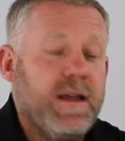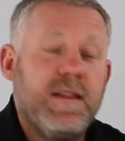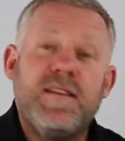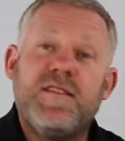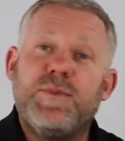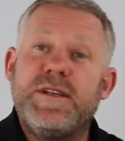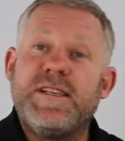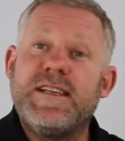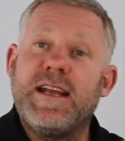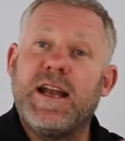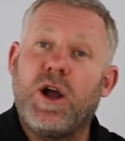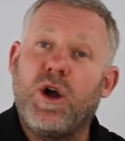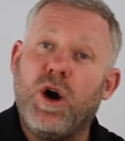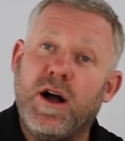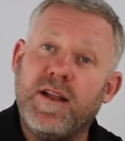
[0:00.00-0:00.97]
This
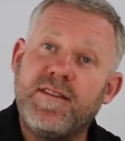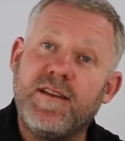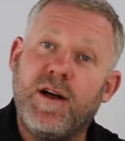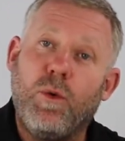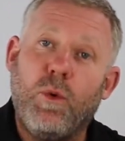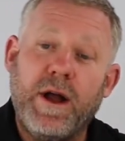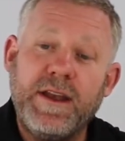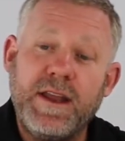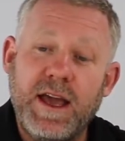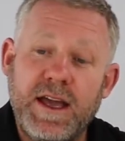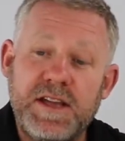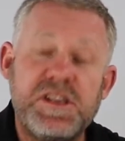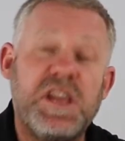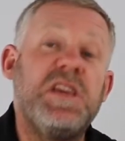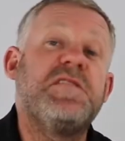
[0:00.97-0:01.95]
particular Console 1
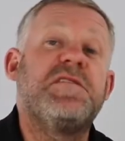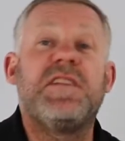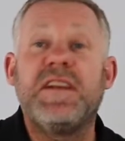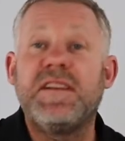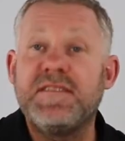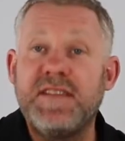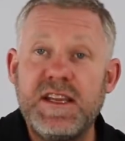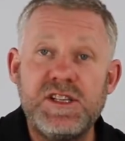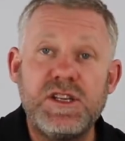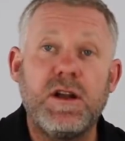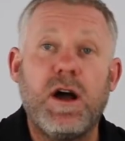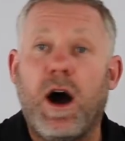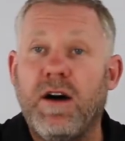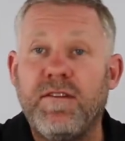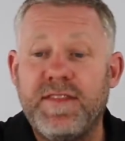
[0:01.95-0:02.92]
gauge is an extension
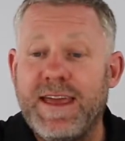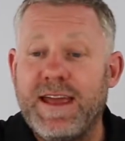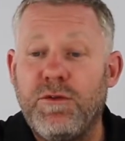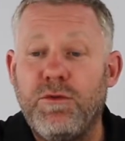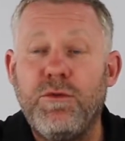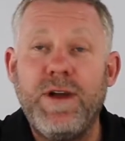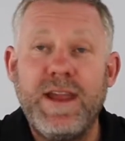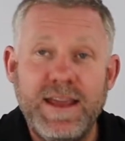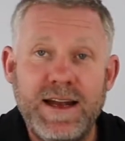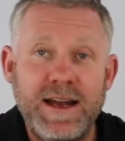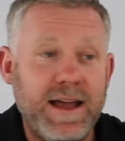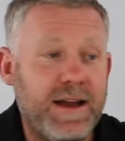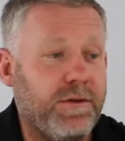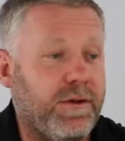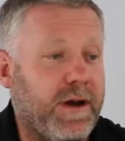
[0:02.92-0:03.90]
of their
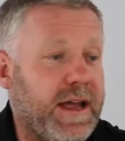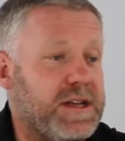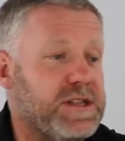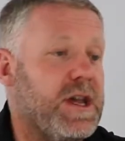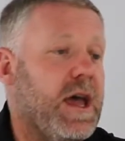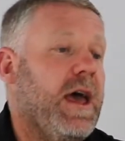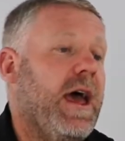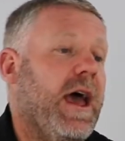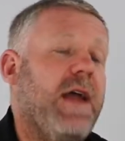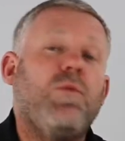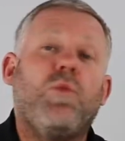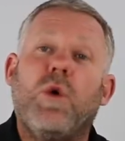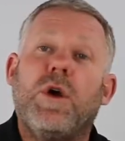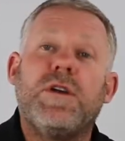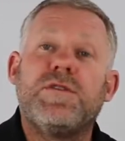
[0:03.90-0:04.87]
regulator range
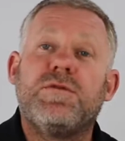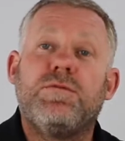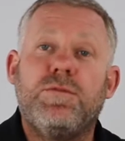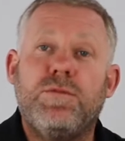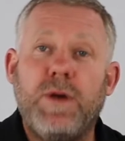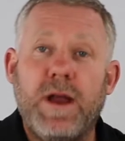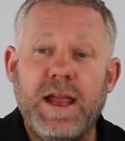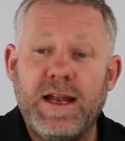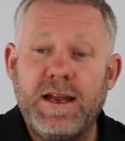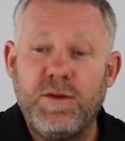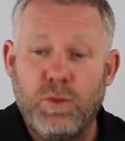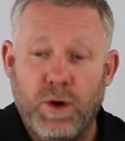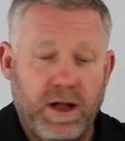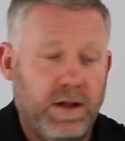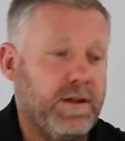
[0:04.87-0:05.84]
and works really
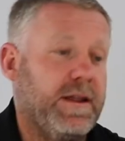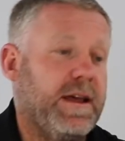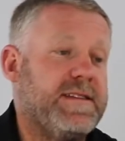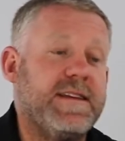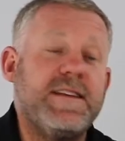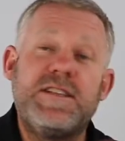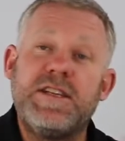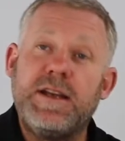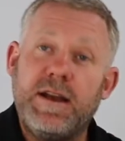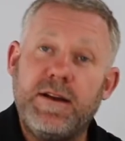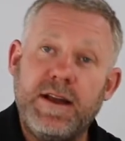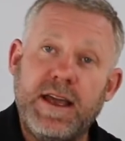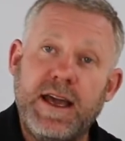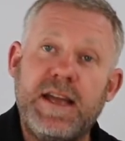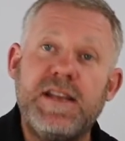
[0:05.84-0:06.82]
well. It's a
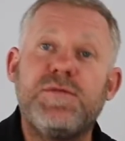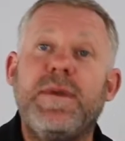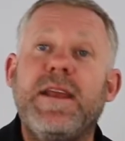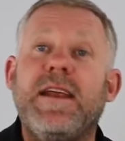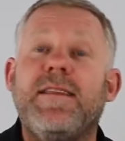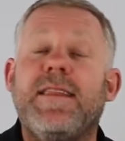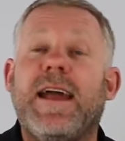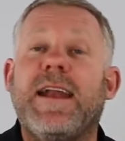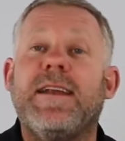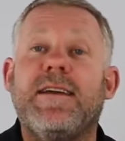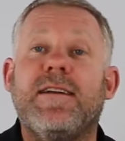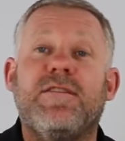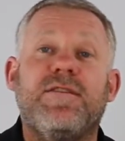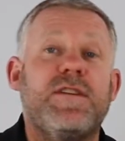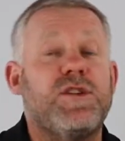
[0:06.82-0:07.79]
generic gauge, meaning that it
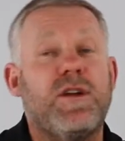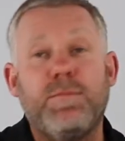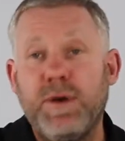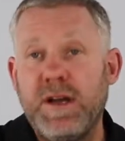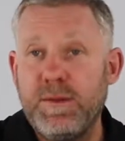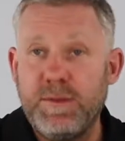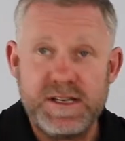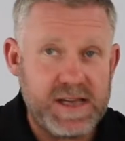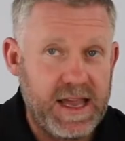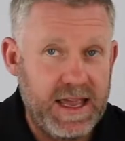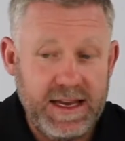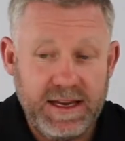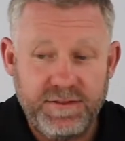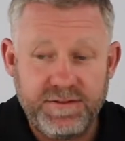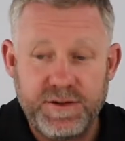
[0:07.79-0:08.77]
can fit on pretty much
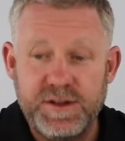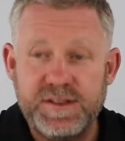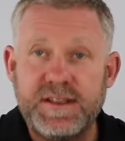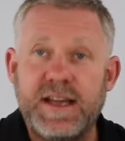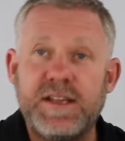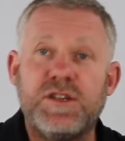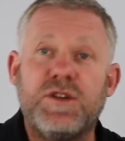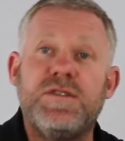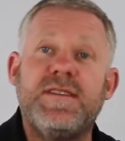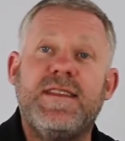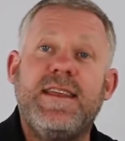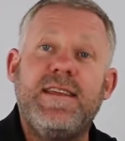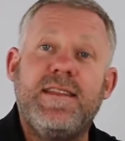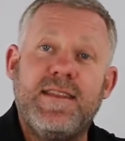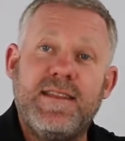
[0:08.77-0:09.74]
any first stage because
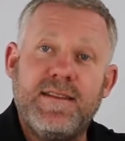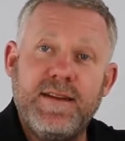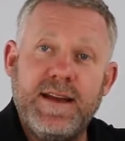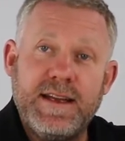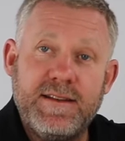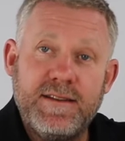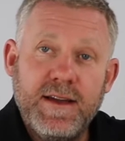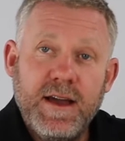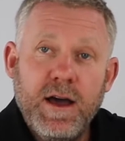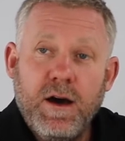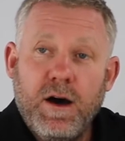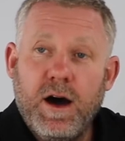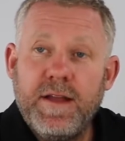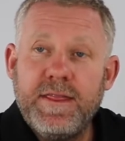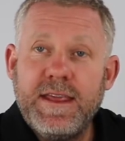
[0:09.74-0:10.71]
the thread
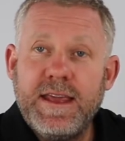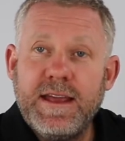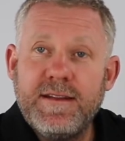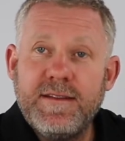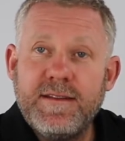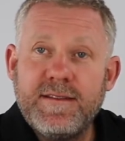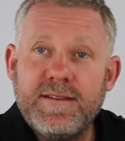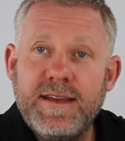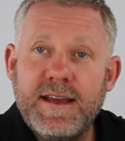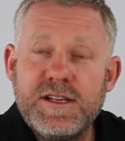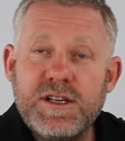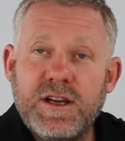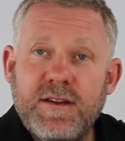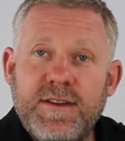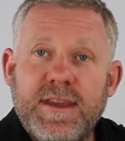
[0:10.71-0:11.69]
on the end
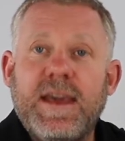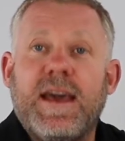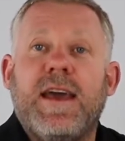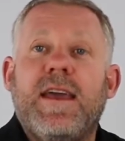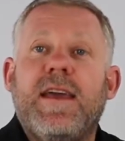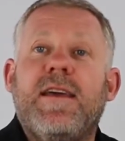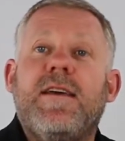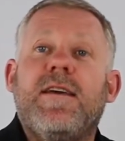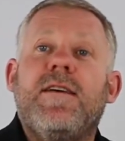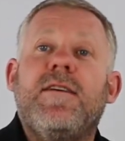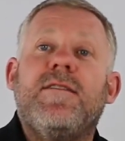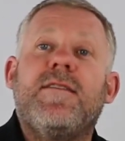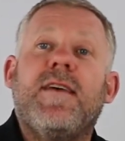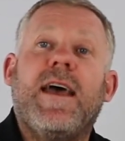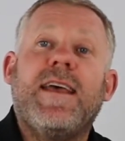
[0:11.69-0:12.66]
section over here
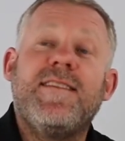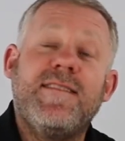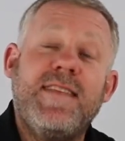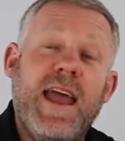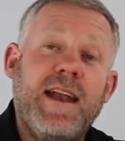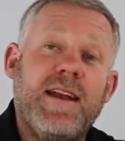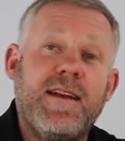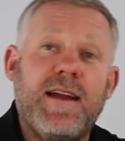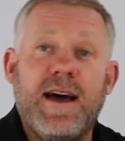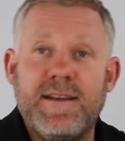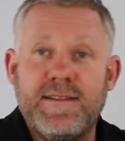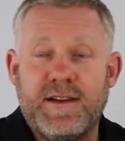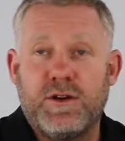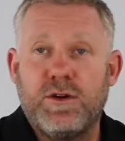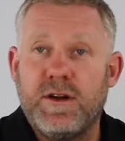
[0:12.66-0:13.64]
is
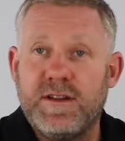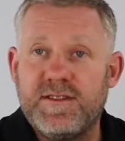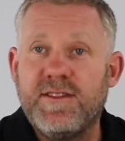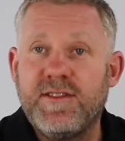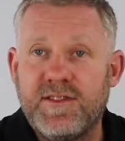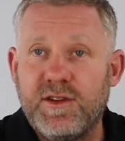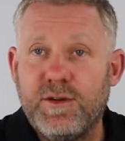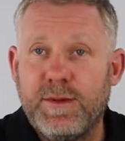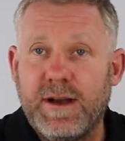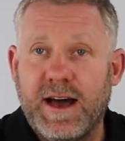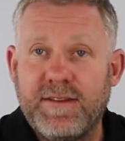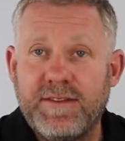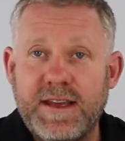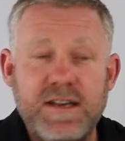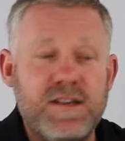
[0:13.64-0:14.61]
standardized across the scuba
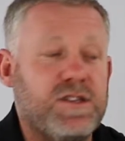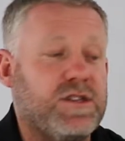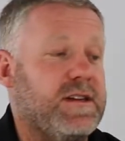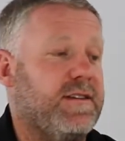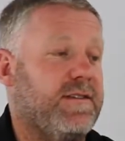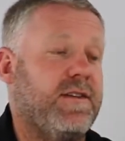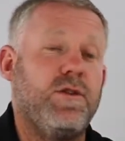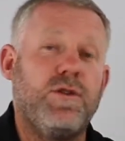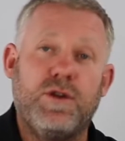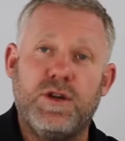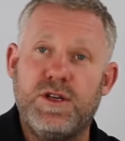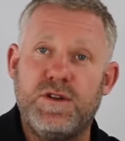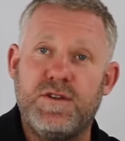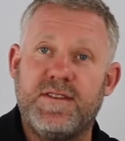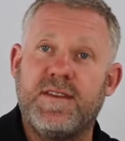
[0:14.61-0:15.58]
diving industry. So you
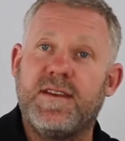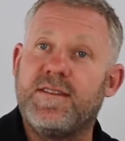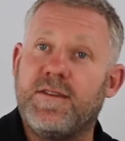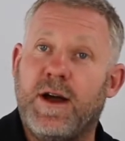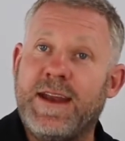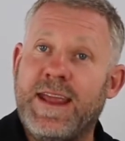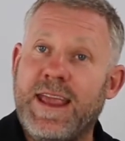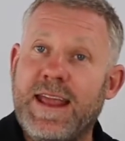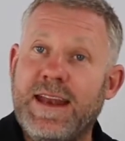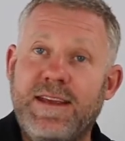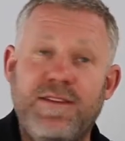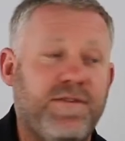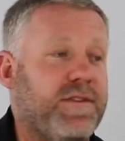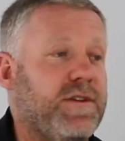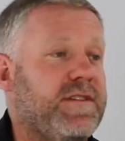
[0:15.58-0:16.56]
could use this on
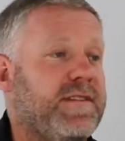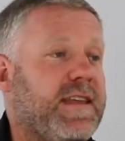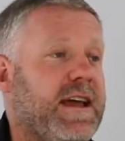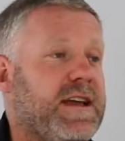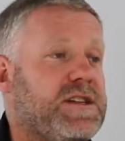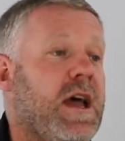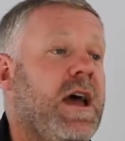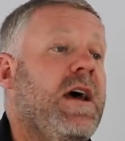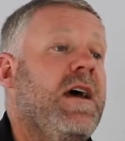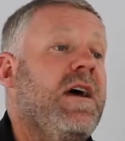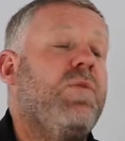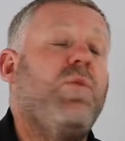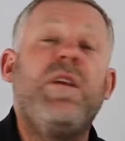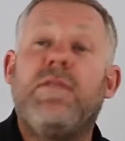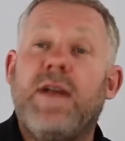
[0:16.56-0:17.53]
any first stage.
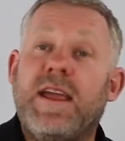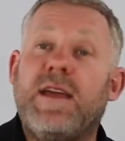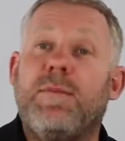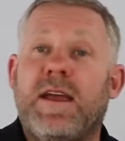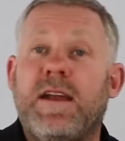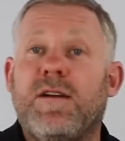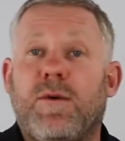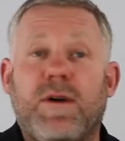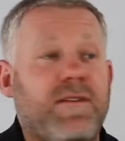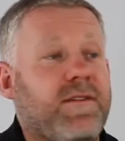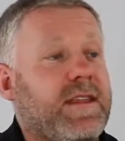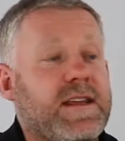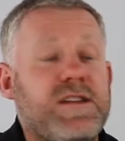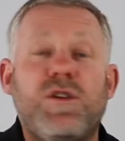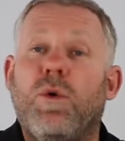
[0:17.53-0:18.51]
We recommend,
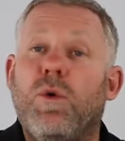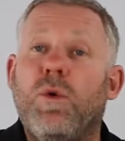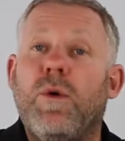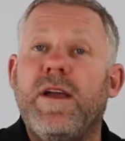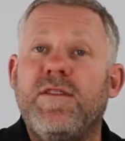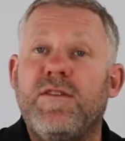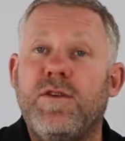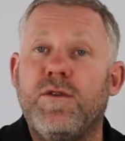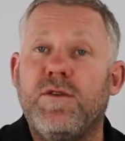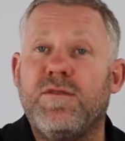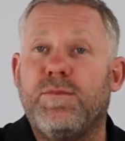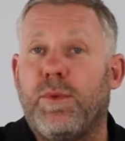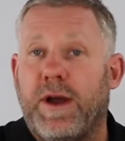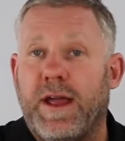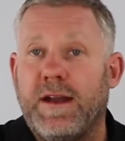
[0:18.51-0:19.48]
however, that you always
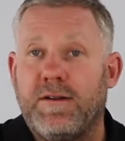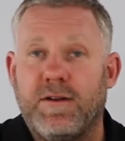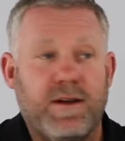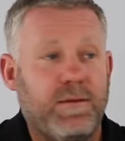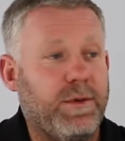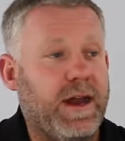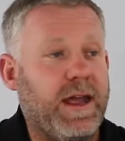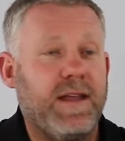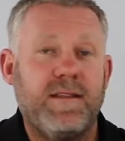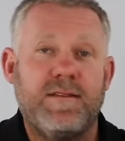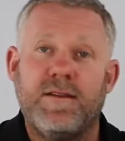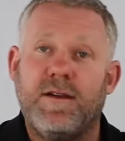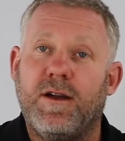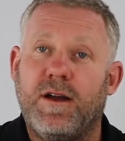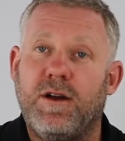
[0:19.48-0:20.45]
use brand on brand.
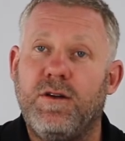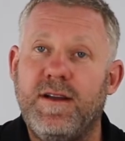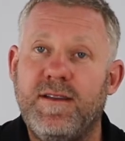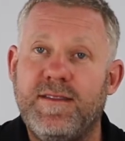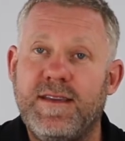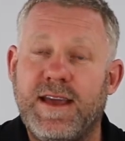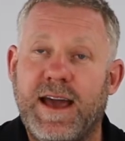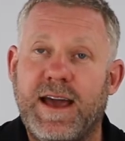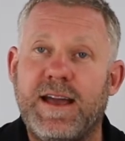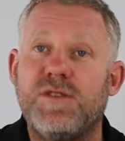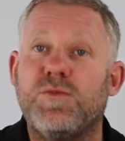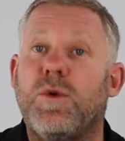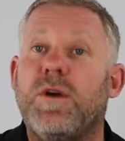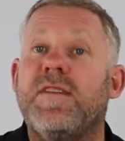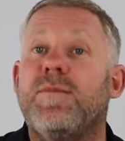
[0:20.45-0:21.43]
So a Cressi
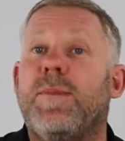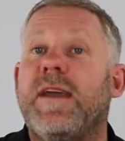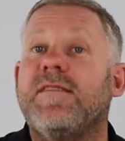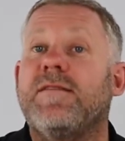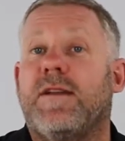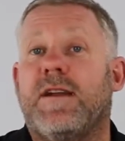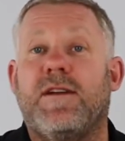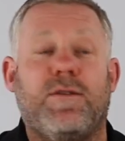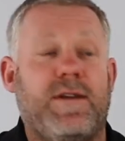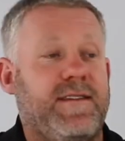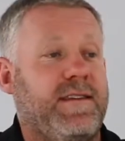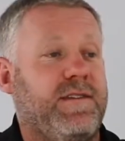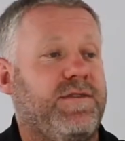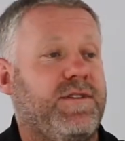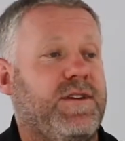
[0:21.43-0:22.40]
gauge works best on a
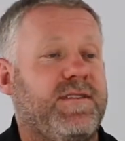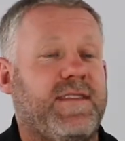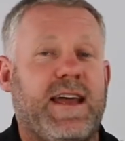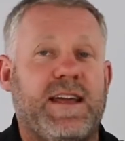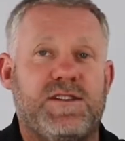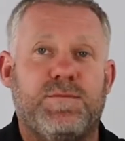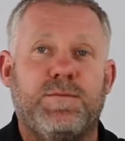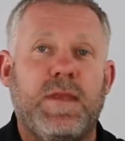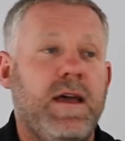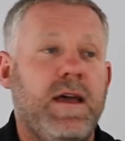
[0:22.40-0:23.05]
Cressi first stage.